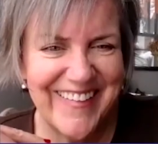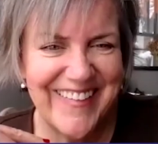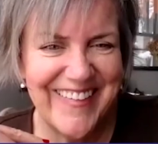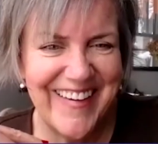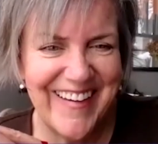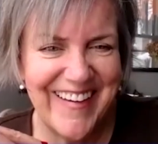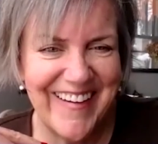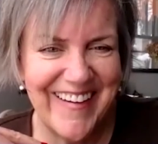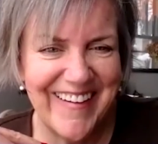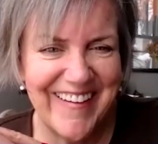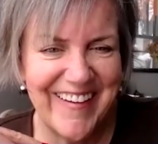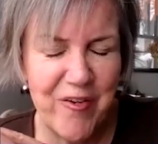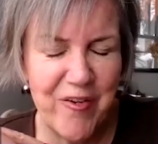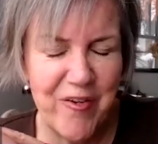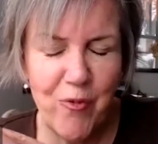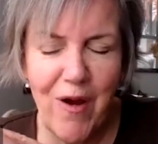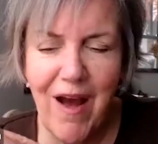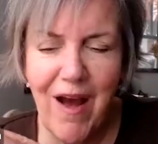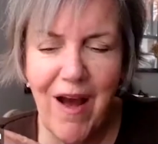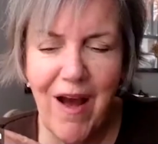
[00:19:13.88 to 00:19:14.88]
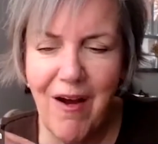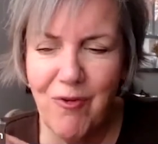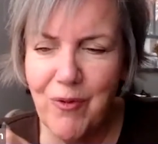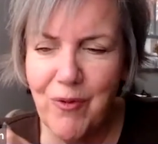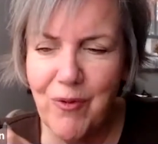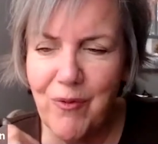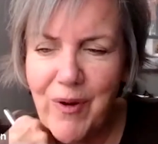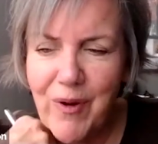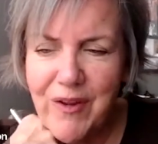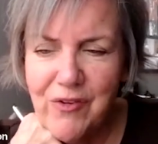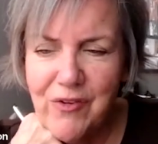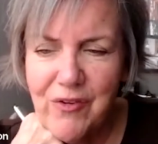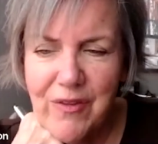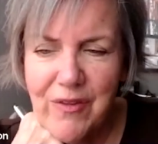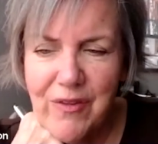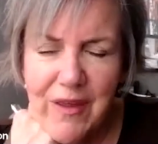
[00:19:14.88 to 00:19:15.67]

Yeah. Wow. Rachel,